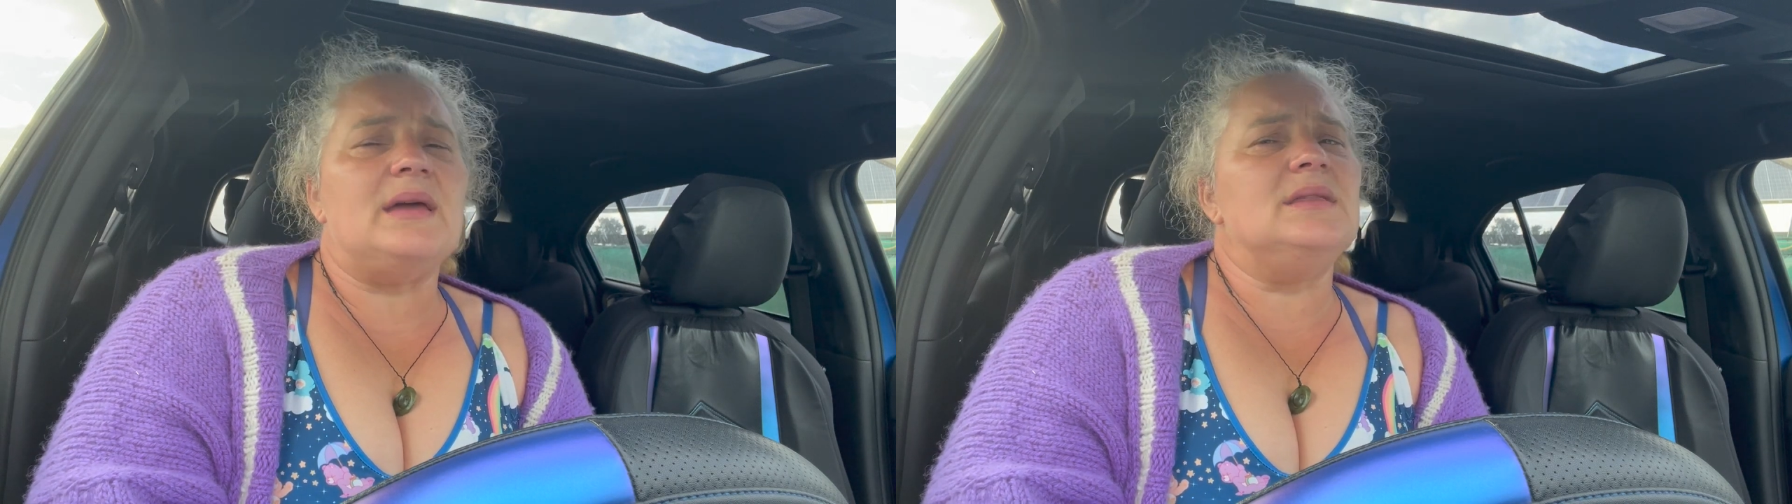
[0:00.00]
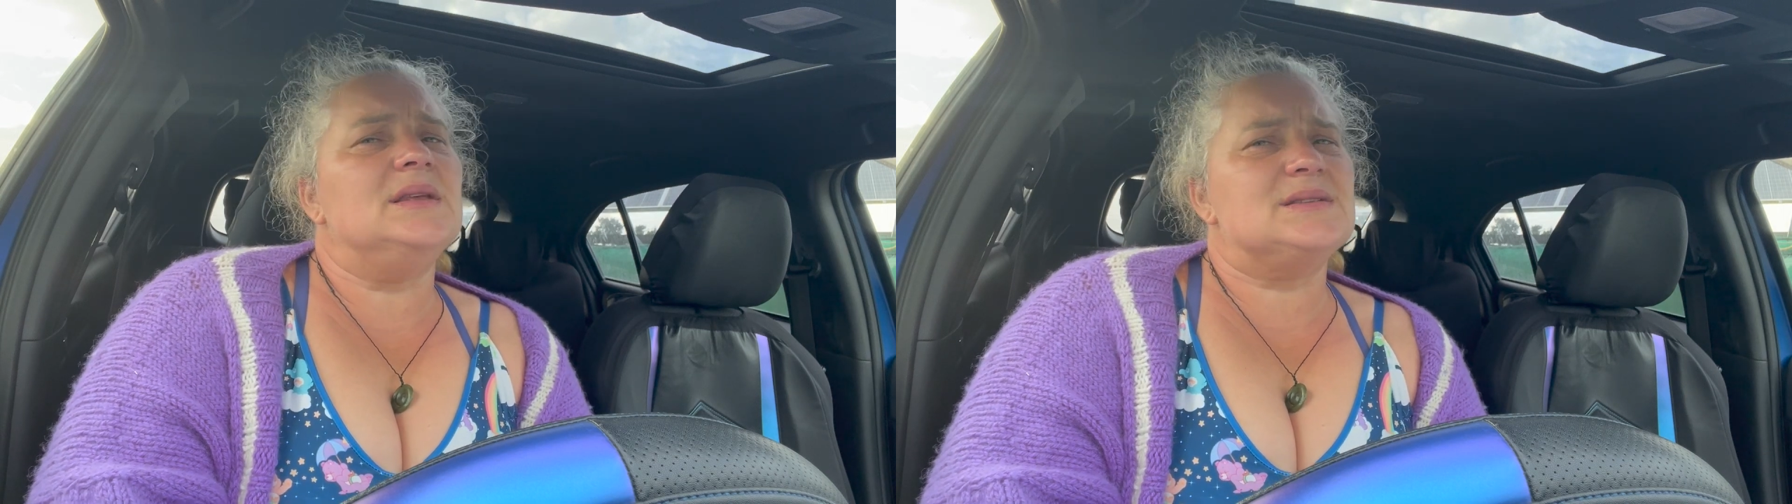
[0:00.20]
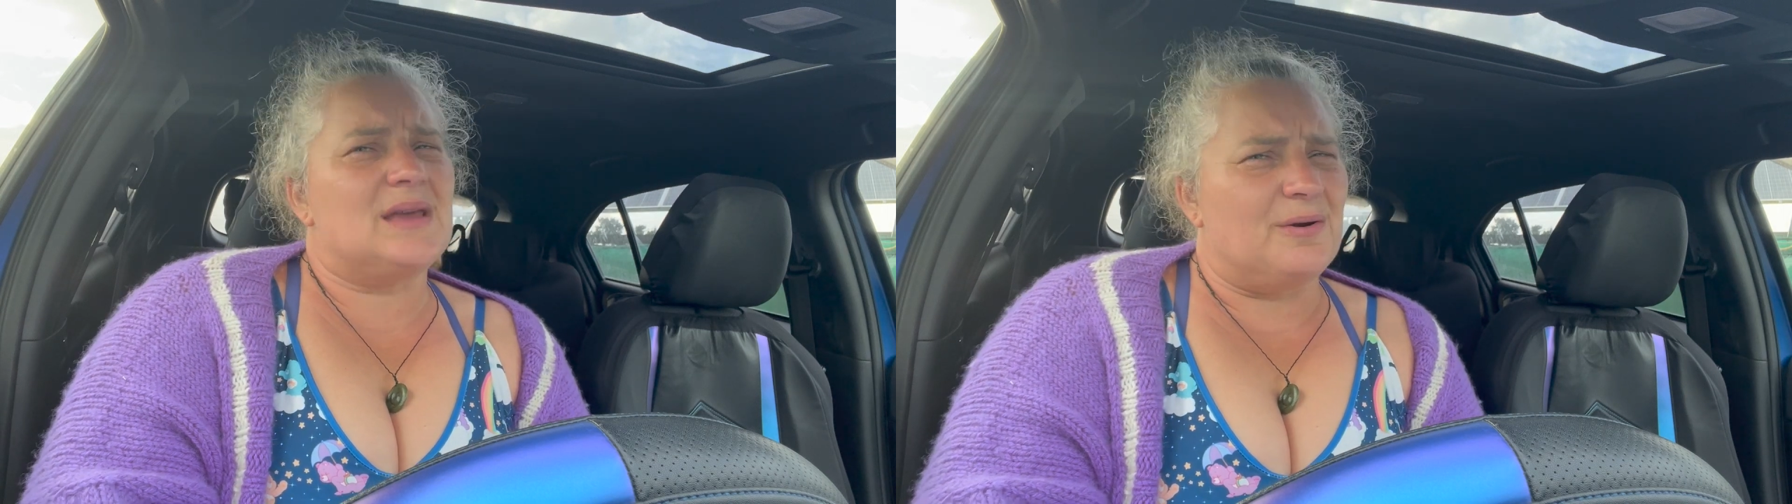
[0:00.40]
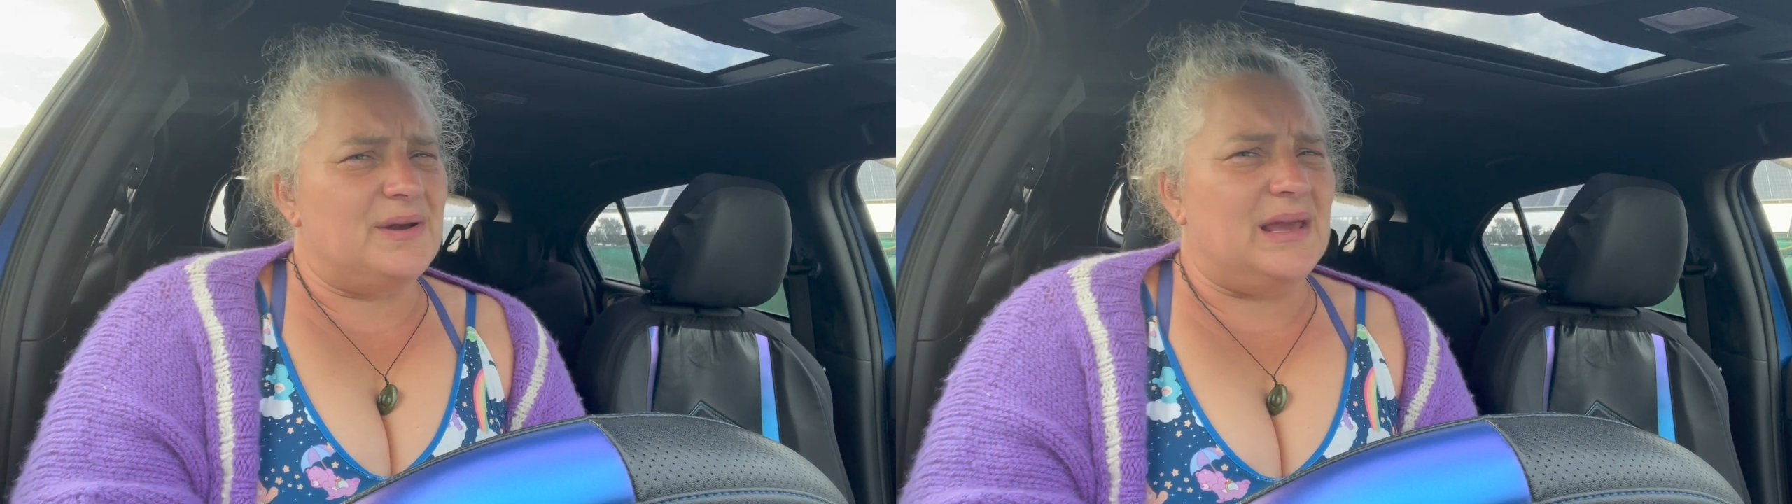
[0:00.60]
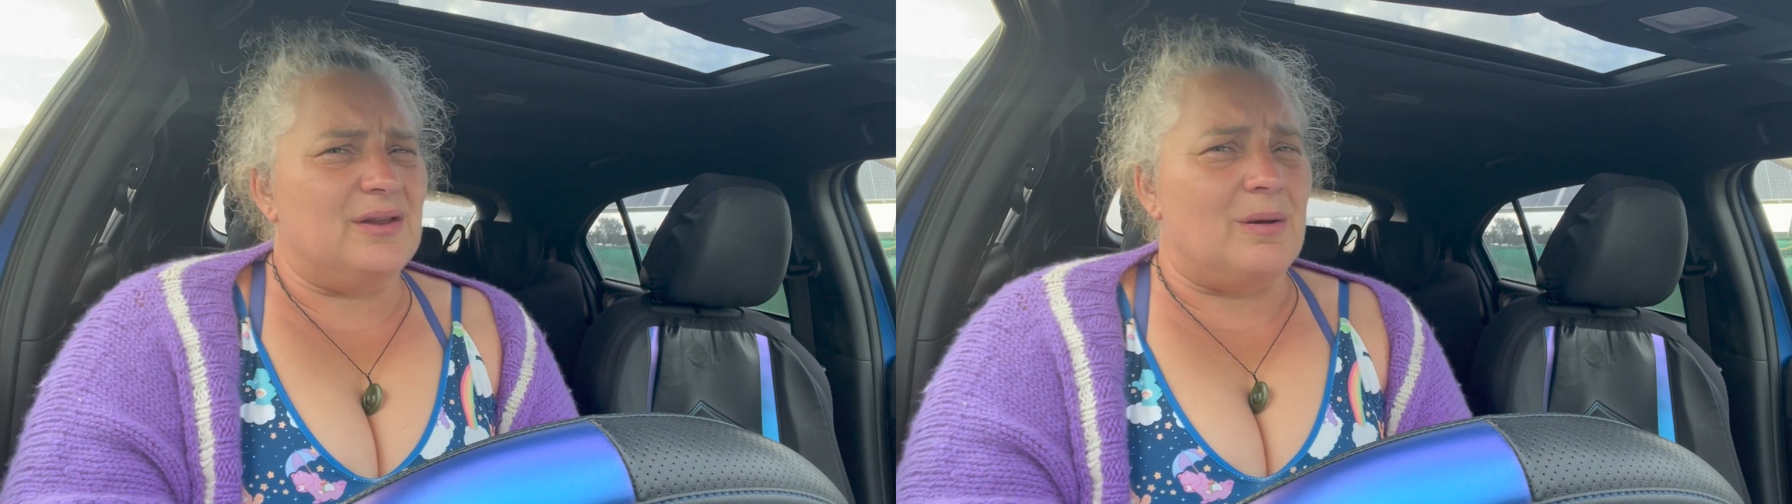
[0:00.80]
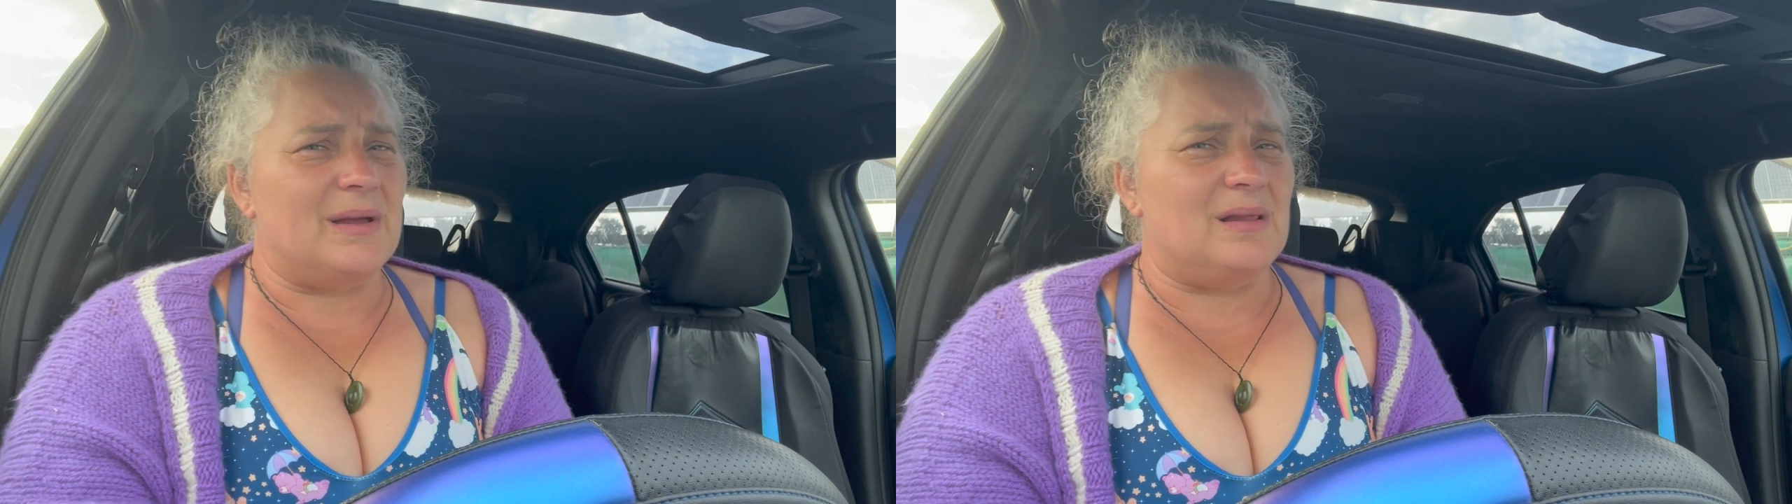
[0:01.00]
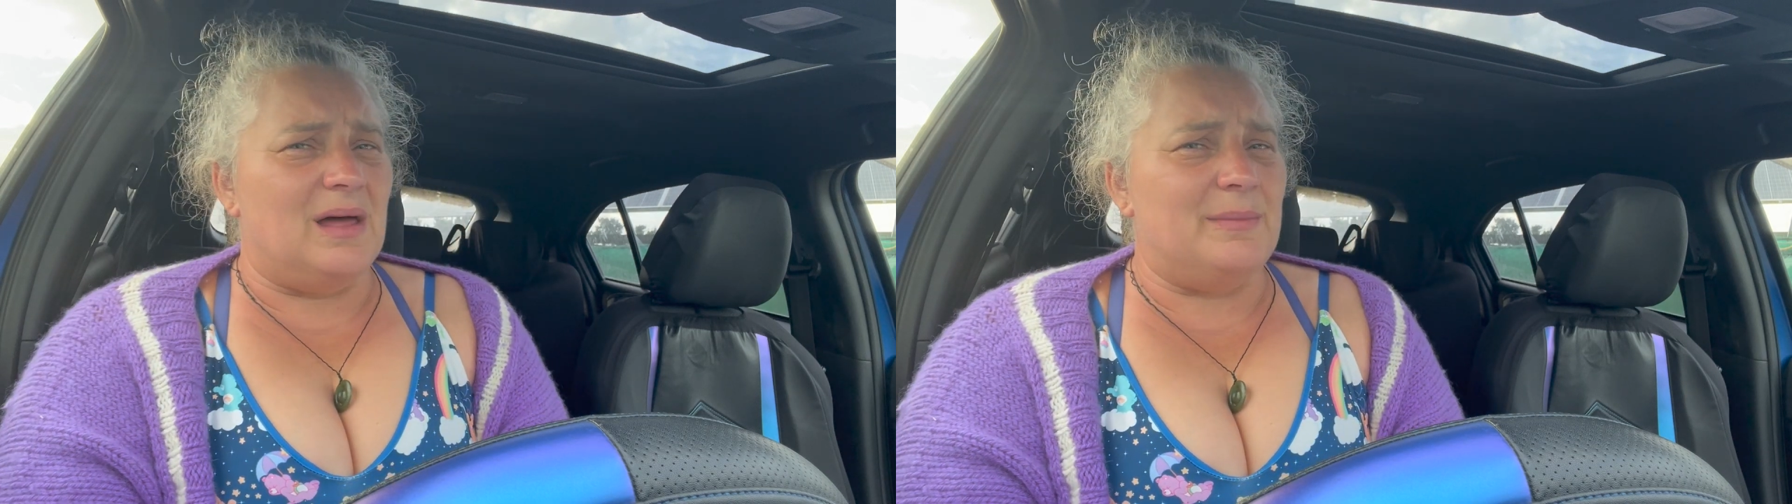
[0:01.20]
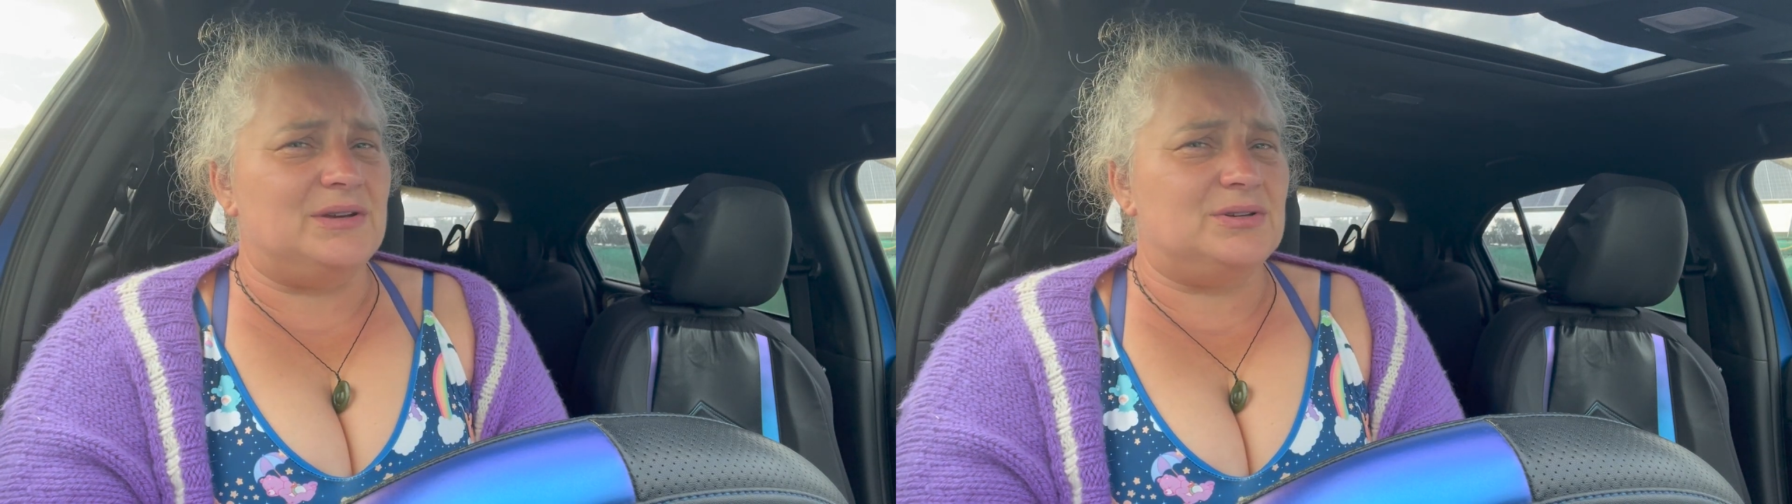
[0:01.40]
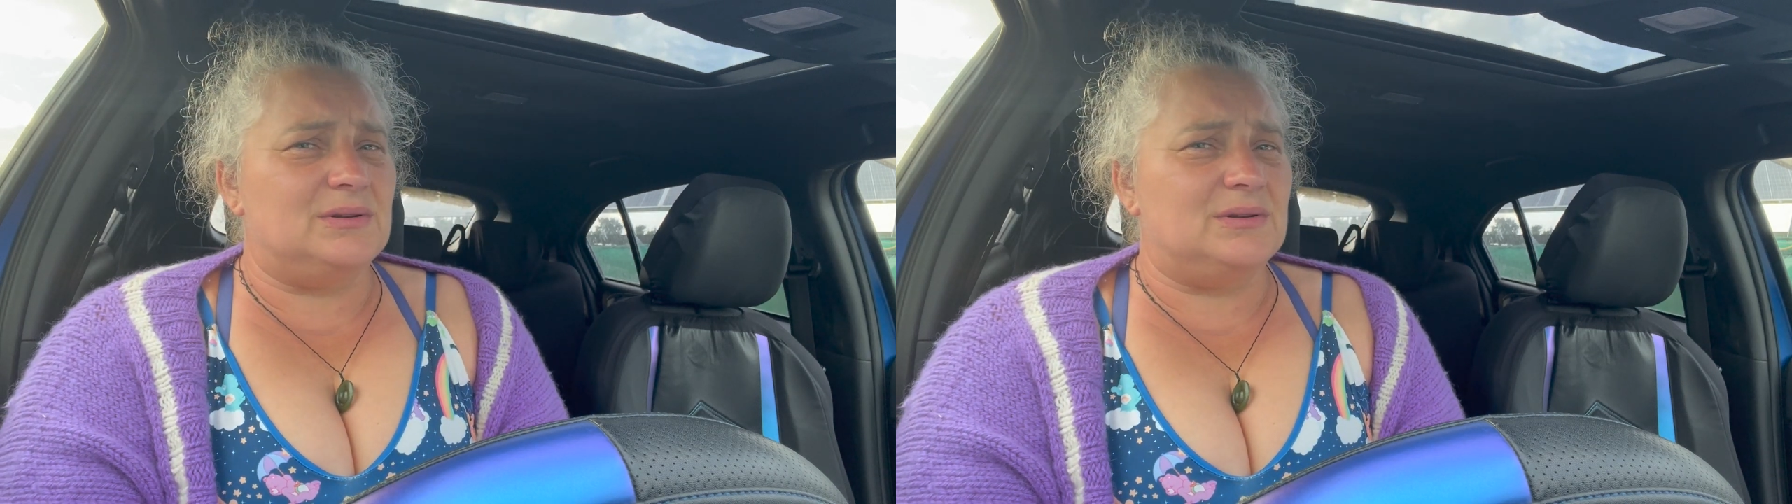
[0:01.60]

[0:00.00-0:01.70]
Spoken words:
in this current economic climate